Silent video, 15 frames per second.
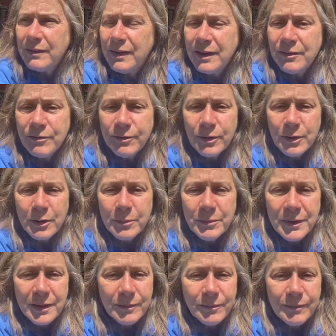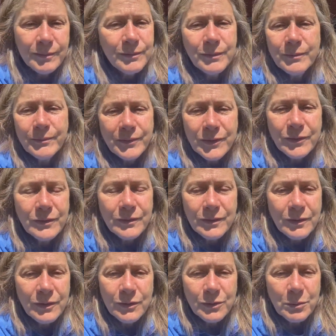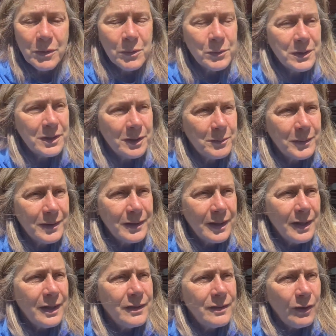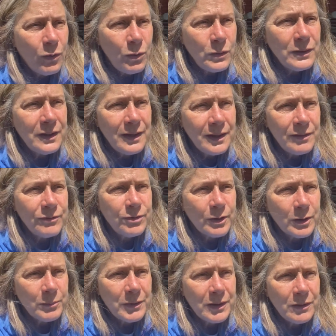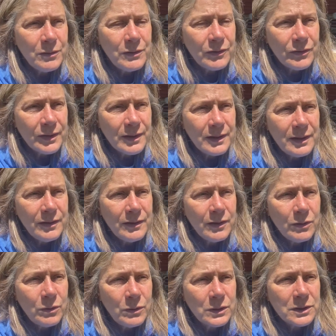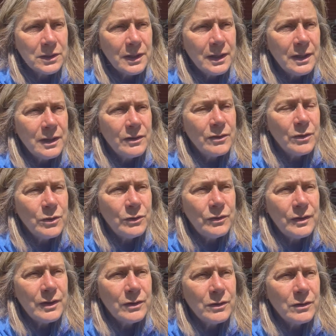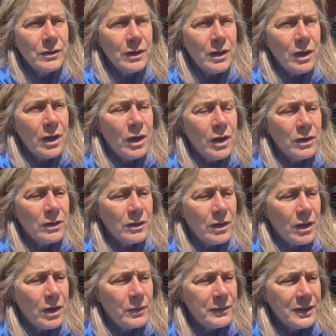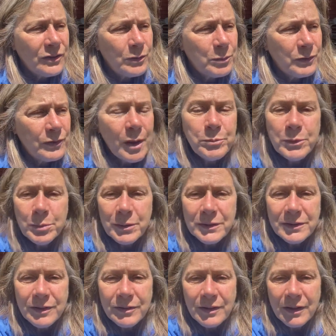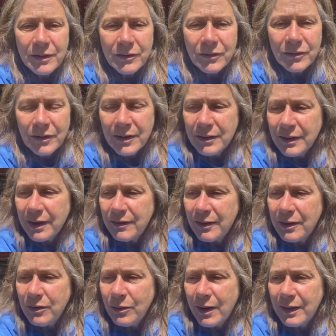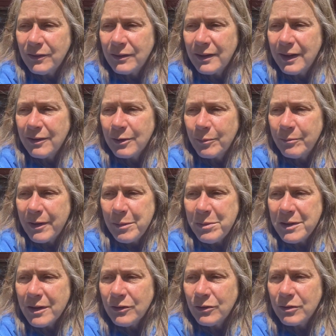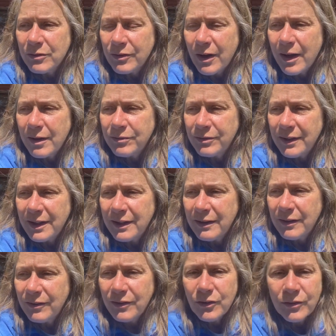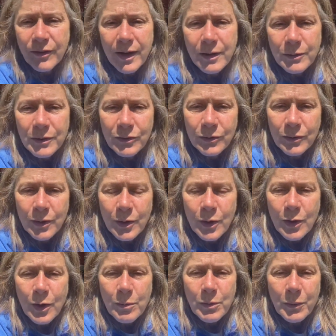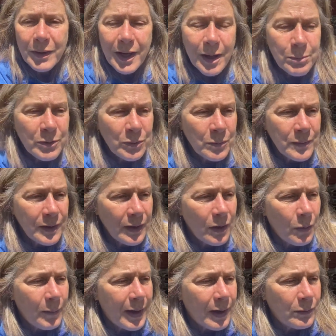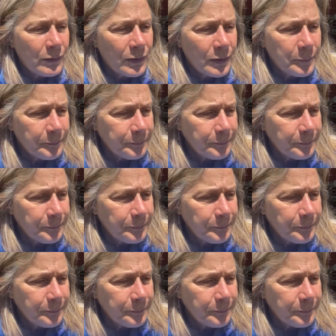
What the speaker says: infirm. Use the wrong word there, but the old and infirm. The sickly, the old, those that are already susceptible to things, and then you isolate them. Maybe they'll survive getting this virus. What happens when they go out?